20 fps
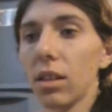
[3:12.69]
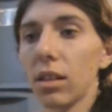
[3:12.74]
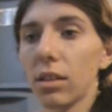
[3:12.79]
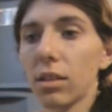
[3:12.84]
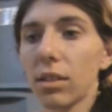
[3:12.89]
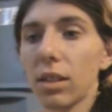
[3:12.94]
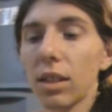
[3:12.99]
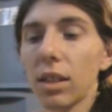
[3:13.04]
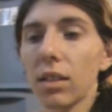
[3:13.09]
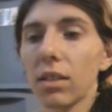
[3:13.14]

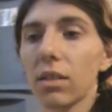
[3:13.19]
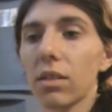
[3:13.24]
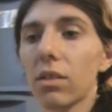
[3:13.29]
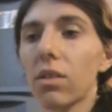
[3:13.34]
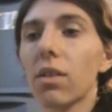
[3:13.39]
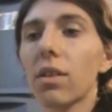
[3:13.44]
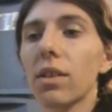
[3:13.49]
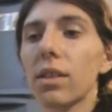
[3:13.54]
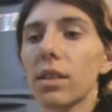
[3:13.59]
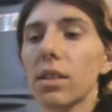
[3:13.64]
It's like
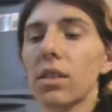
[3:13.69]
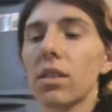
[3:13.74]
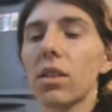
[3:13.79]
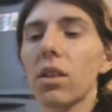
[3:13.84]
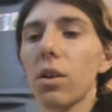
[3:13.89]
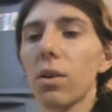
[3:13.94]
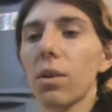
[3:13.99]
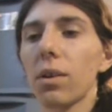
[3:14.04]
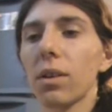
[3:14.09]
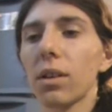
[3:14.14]
growing
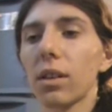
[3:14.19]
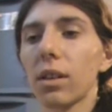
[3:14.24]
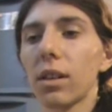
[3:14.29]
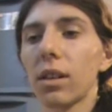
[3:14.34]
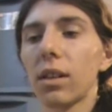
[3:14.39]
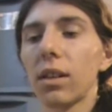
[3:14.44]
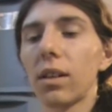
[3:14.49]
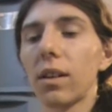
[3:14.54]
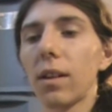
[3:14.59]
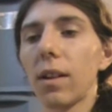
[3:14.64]
slower.
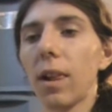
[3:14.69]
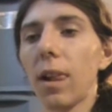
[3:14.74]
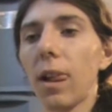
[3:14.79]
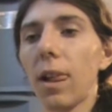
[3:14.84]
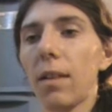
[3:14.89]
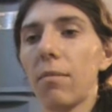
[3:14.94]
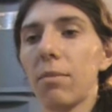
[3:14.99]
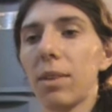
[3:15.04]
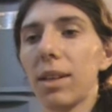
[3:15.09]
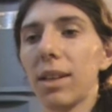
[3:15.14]

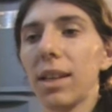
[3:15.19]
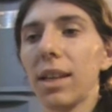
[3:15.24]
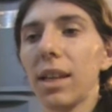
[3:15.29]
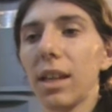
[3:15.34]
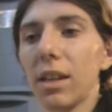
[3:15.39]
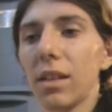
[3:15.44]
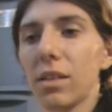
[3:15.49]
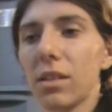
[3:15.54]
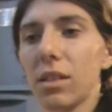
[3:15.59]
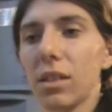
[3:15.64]
My leg
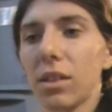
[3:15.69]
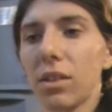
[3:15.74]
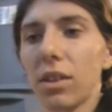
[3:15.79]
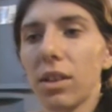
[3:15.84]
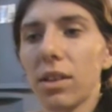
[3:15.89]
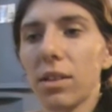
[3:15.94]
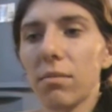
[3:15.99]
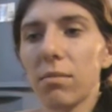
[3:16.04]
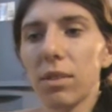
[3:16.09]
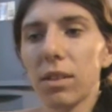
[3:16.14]
hair is
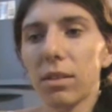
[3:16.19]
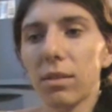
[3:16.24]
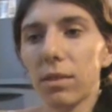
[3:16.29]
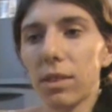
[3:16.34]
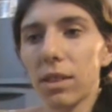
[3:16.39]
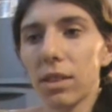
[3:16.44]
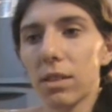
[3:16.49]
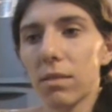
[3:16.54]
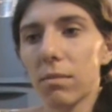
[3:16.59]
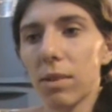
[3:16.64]
decreasing, but the
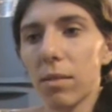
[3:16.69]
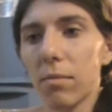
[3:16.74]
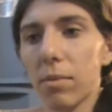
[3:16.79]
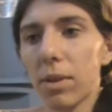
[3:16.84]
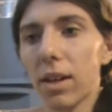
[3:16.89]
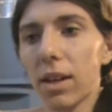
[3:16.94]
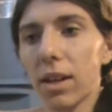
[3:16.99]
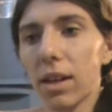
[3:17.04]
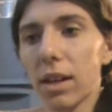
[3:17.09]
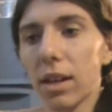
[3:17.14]
rest of my
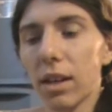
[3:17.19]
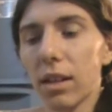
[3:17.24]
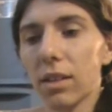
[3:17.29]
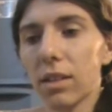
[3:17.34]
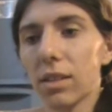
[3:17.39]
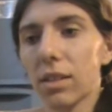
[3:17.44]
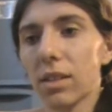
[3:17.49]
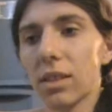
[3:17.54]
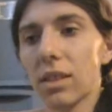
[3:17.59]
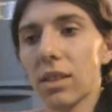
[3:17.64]
body hair
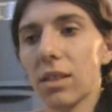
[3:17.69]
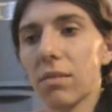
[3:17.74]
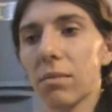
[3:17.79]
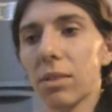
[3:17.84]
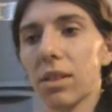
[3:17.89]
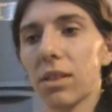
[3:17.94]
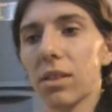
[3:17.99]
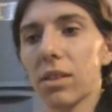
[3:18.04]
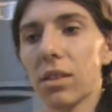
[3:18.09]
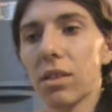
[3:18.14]
doesn't seem
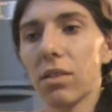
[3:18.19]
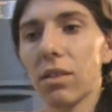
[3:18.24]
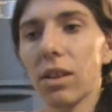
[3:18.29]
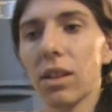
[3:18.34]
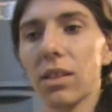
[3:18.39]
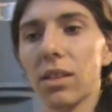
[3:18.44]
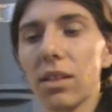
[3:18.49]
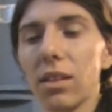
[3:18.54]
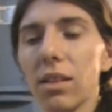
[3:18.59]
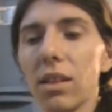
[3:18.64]
like it's
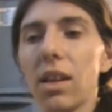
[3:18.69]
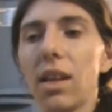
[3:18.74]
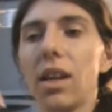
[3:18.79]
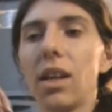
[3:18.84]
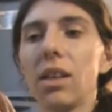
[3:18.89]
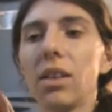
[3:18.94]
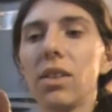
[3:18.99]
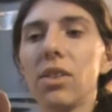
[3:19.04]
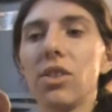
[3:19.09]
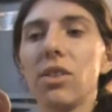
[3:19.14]
decreasing.
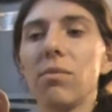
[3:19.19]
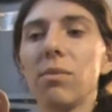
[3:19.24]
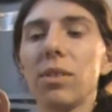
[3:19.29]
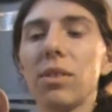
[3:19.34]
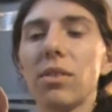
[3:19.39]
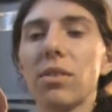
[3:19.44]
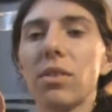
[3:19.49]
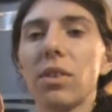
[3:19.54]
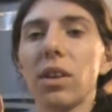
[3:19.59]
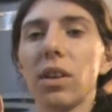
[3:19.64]
It seems like
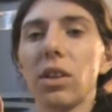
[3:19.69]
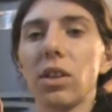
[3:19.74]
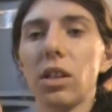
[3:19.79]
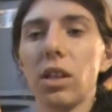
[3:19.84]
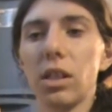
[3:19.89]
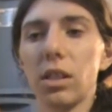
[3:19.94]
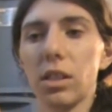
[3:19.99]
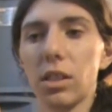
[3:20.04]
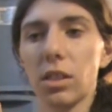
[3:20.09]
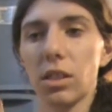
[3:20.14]
it's growing a
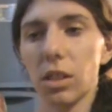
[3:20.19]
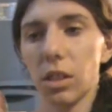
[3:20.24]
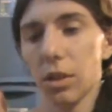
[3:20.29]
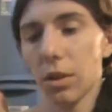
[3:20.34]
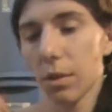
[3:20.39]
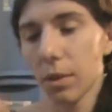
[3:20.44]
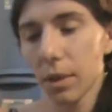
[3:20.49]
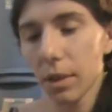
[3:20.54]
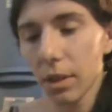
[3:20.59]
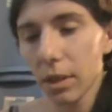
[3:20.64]
lot
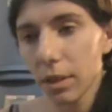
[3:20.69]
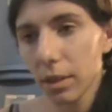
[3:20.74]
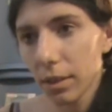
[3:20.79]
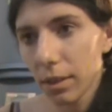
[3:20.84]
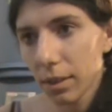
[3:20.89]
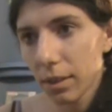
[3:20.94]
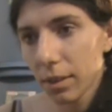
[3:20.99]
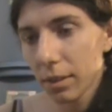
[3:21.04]
slower.